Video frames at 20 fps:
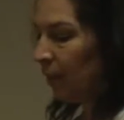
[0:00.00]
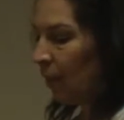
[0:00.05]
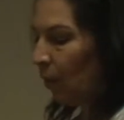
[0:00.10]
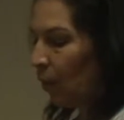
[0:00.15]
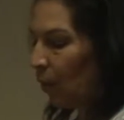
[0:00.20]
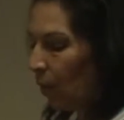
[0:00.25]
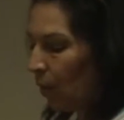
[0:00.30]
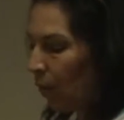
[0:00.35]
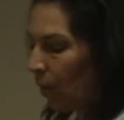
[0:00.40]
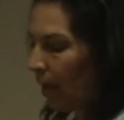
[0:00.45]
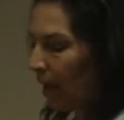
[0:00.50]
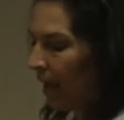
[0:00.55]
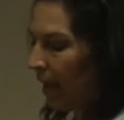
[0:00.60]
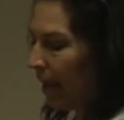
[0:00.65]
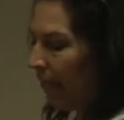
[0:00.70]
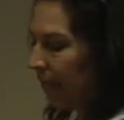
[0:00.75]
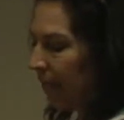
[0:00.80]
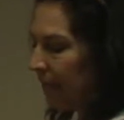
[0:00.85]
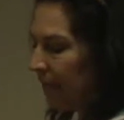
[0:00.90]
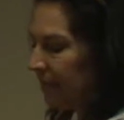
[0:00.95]
What will
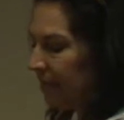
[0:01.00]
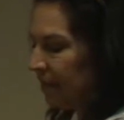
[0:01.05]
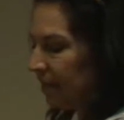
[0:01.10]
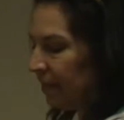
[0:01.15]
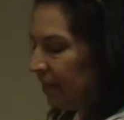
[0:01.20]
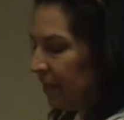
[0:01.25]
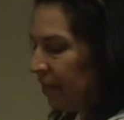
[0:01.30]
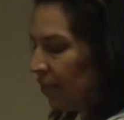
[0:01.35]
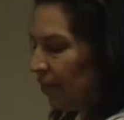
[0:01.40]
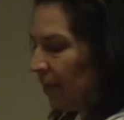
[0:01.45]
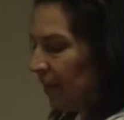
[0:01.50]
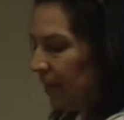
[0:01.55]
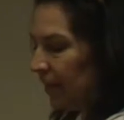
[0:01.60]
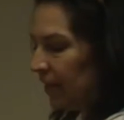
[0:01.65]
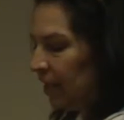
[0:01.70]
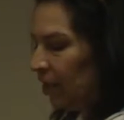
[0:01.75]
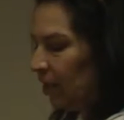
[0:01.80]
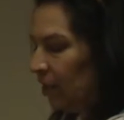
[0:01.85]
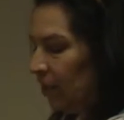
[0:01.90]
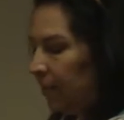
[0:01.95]
happen is little by
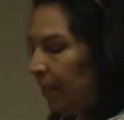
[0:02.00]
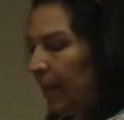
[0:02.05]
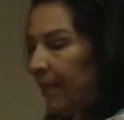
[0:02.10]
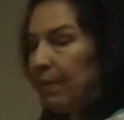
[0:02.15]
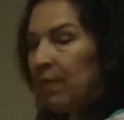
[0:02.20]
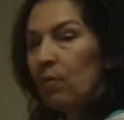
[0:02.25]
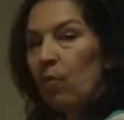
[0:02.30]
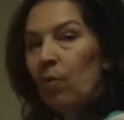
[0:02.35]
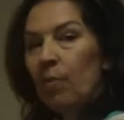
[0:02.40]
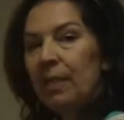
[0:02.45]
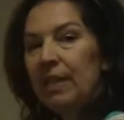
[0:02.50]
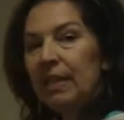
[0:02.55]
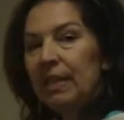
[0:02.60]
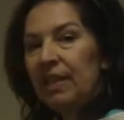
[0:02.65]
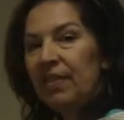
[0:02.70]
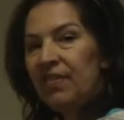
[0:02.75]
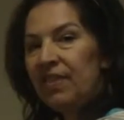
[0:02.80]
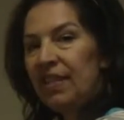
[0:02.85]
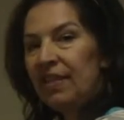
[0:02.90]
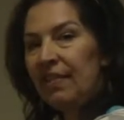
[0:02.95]
little the baby will be
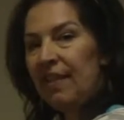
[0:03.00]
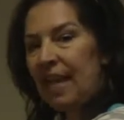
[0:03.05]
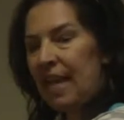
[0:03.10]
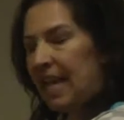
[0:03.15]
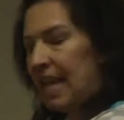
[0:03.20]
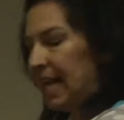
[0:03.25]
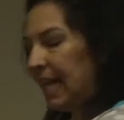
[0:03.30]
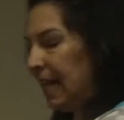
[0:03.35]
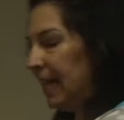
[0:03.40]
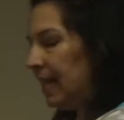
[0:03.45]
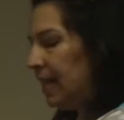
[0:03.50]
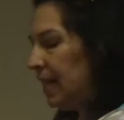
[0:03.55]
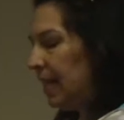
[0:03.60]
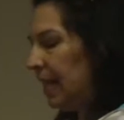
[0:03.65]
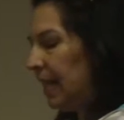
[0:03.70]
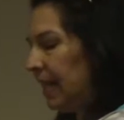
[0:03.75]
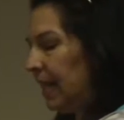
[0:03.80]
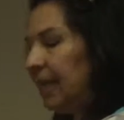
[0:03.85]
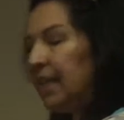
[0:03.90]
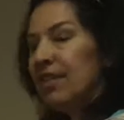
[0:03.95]
lifting the head
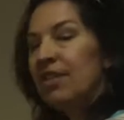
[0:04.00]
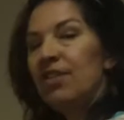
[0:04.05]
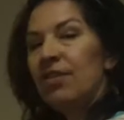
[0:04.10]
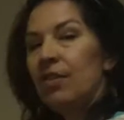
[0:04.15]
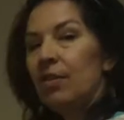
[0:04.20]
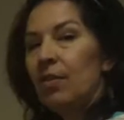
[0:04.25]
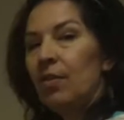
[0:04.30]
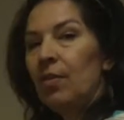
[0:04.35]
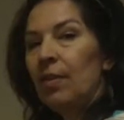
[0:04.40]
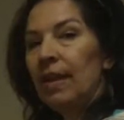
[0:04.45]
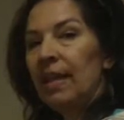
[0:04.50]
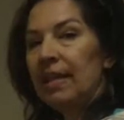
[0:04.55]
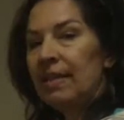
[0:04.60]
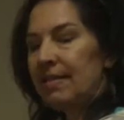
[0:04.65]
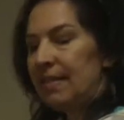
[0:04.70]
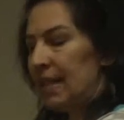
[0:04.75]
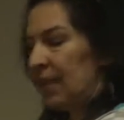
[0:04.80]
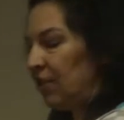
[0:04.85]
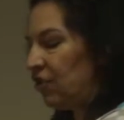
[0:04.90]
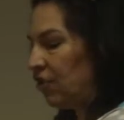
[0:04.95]
into
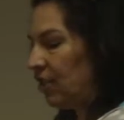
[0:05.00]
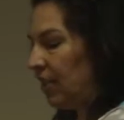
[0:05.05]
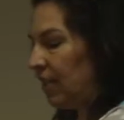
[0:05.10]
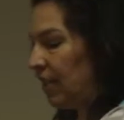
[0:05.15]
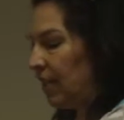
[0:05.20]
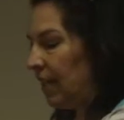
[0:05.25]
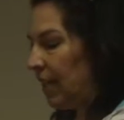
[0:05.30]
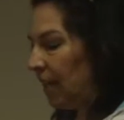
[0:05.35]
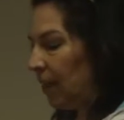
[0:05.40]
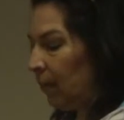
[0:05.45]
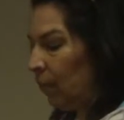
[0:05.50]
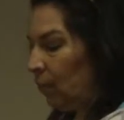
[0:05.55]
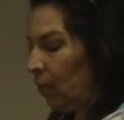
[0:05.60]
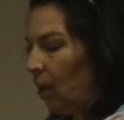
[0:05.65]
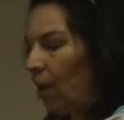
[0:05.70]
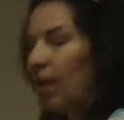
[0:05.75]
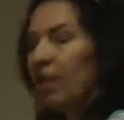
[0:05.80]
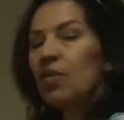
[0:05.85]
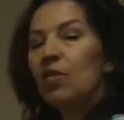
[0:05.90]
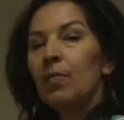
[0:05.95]
extension and will
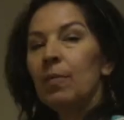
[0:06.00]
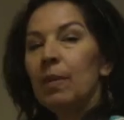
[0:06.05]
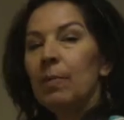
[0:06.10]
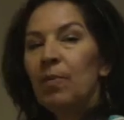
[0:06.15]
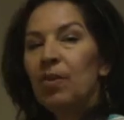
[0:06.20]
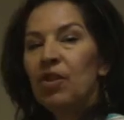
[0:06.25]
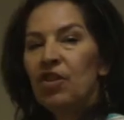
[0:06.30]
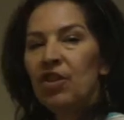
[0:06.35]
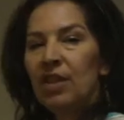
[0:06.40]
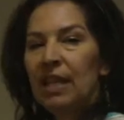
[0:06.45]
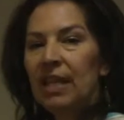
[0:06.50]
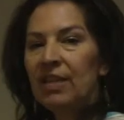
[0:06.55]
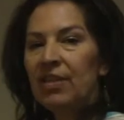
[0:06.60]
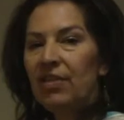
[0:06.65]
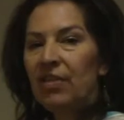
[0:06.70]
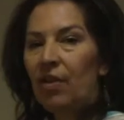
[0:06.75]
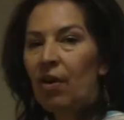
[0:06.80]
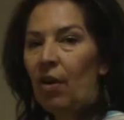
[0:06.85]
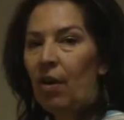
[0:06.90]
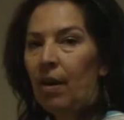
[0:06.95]
also be pushing
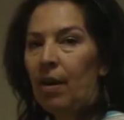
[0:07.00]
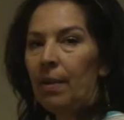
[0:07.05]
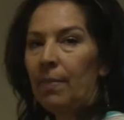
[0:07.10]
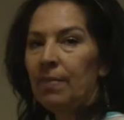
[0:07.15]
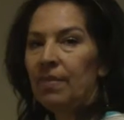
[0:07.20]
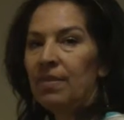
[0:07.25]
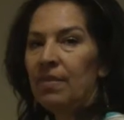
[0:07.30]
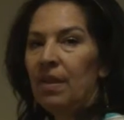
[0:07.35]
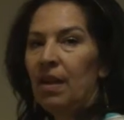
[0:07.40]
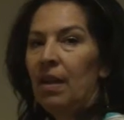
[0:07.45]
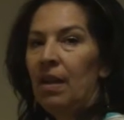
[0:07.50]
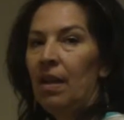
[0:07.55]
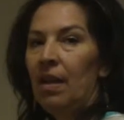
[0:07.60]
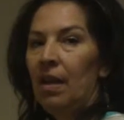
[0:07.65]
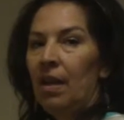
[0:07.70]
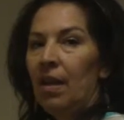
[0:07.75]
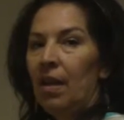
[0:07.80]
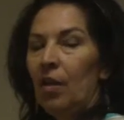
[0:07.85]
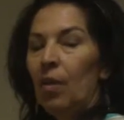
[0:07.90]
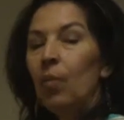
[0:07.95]
into the arms,
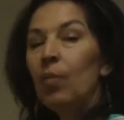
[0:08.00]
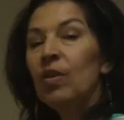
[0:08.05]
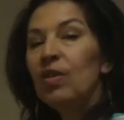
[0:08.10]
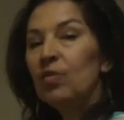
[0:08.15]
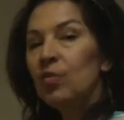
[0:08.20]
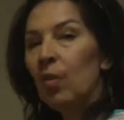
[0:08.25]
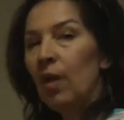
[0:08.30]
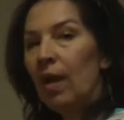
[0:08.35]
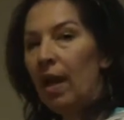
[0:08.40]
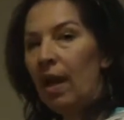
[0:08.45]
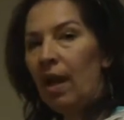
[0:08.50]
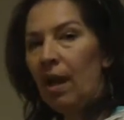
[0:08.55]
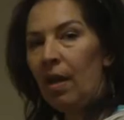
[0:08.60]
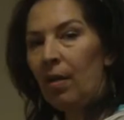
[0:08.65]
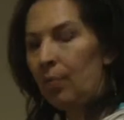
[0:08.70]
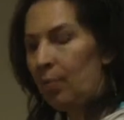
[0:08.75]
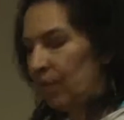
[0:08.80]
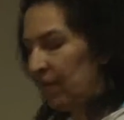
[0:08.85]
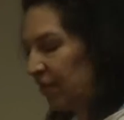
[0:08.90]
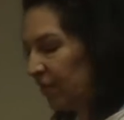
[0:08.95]
which will
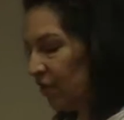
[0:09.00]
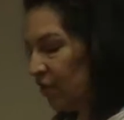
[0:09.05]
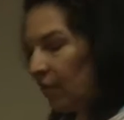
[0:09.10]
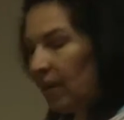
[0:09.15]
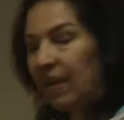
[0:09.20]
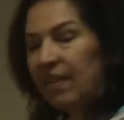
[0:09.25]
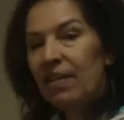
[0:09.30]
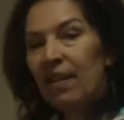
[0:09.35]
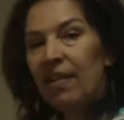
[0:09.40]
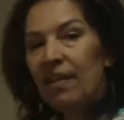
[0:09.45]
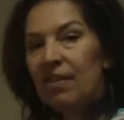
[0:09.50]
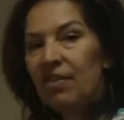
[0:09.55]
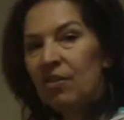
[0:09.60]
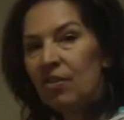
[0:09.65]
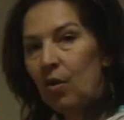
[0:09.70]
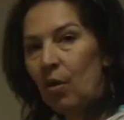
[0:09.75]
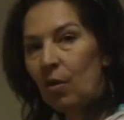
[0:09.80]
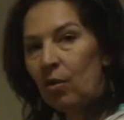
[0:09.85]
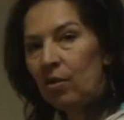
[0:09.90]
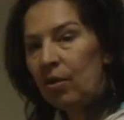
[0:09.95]
help with strengthening the
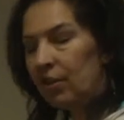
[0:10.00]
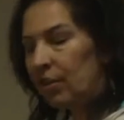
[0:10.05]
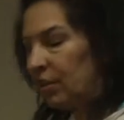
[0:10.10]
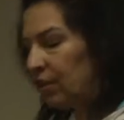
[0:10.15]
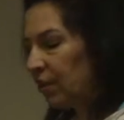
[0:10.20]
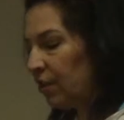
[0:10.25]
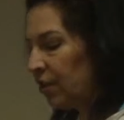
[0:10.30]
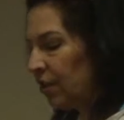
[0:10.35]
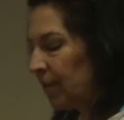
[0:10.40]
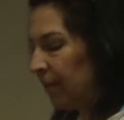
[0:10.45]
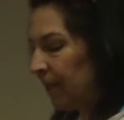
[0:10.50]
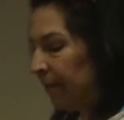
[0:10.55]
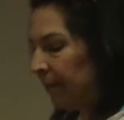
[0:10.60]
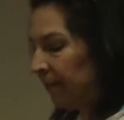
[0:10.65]
shoulders,